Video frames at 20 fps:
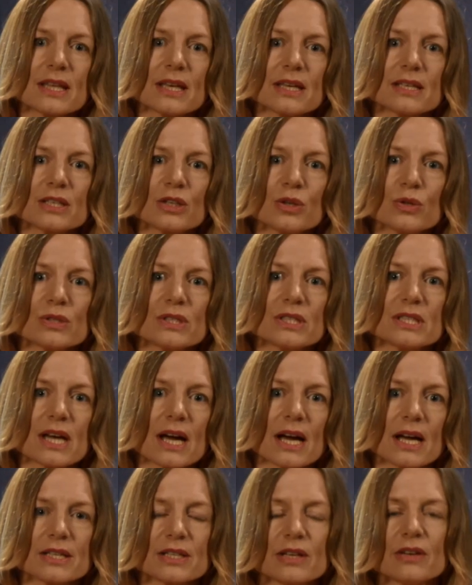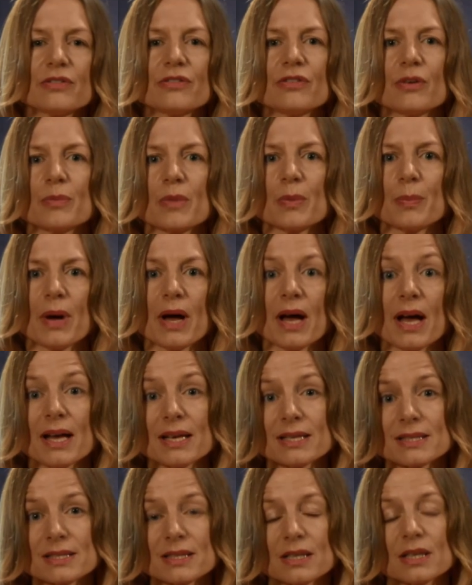that use data from the
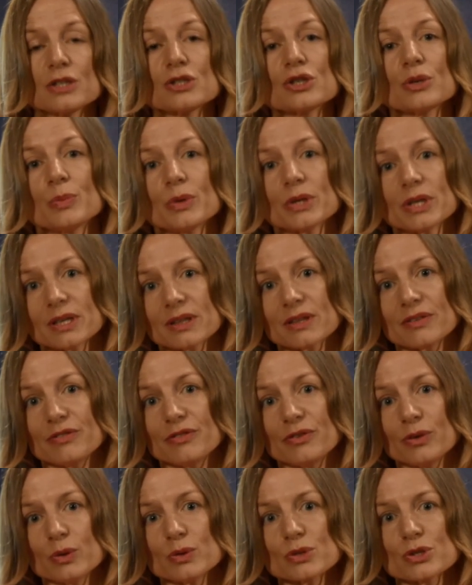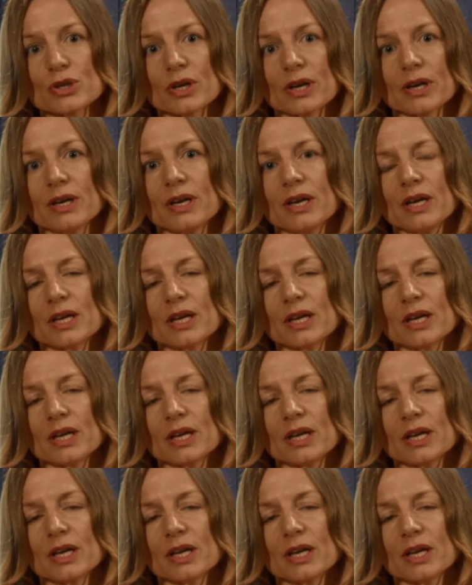past to predict the future